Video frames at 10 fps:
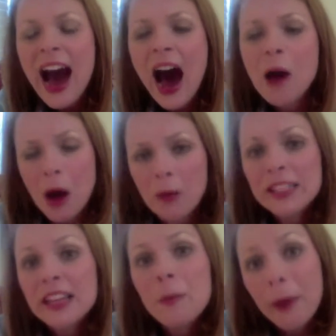I was
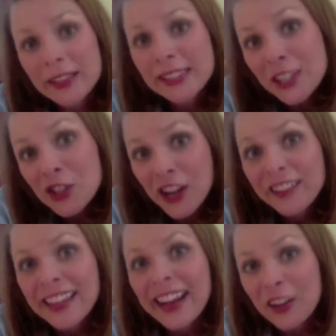in the
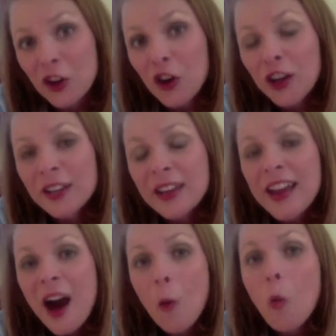position that I could
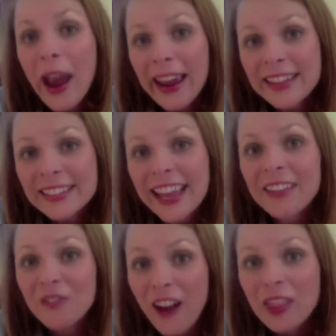wait
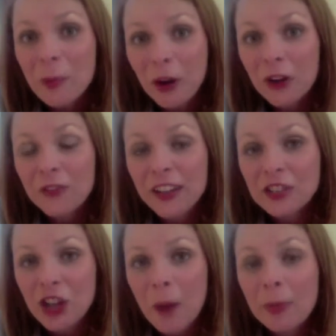and find the perfect job,